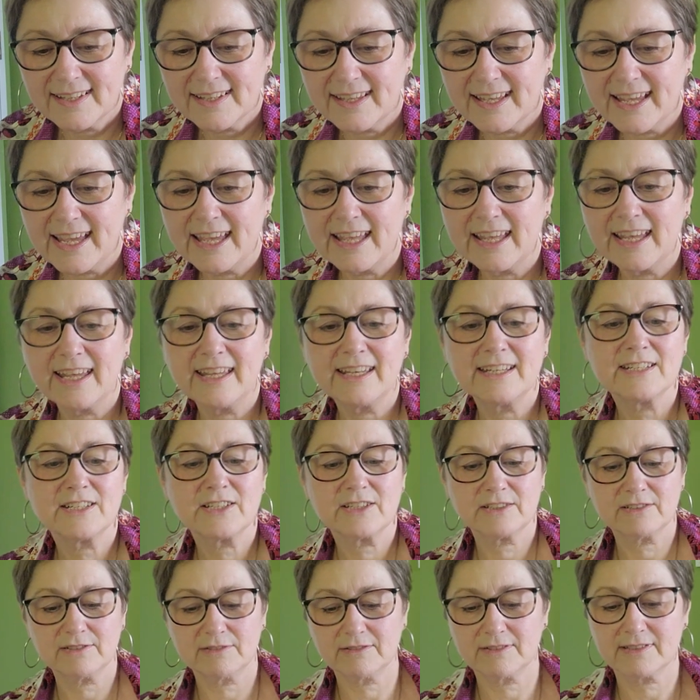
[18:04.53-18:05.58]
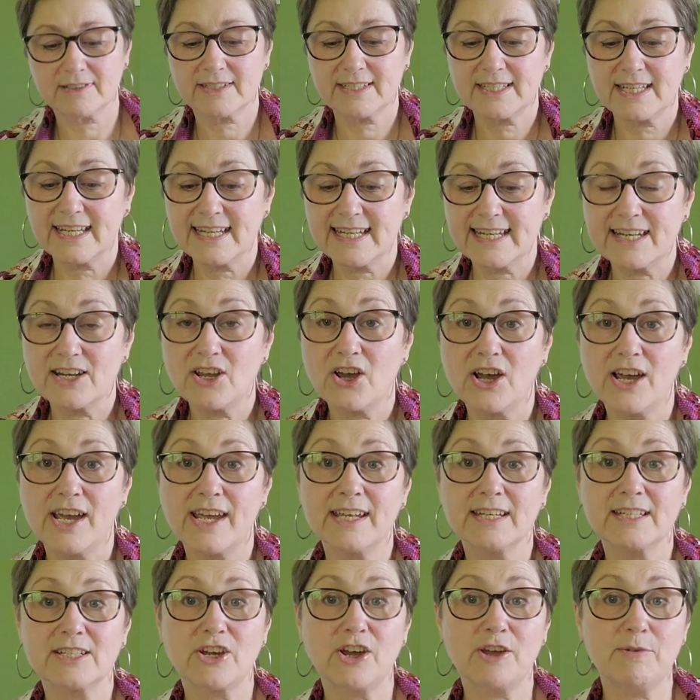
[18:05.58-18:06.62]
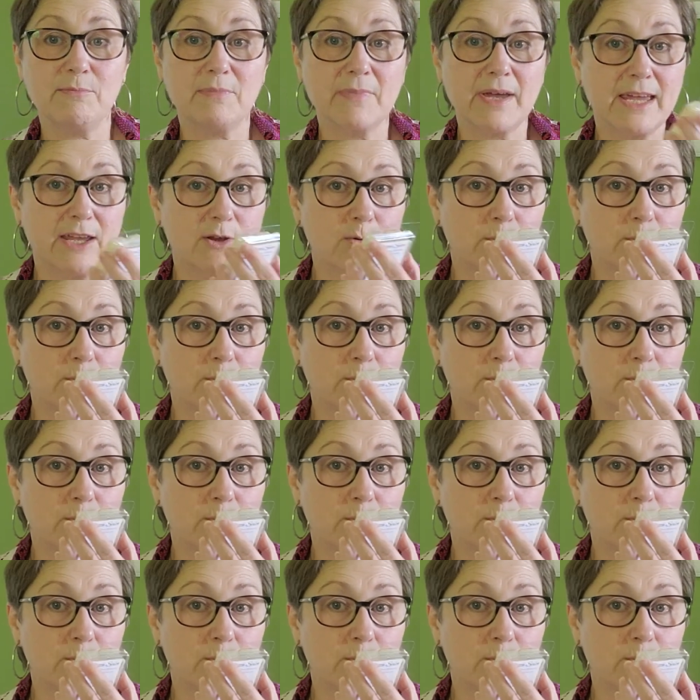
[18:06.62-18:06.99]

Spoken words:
And tonight I may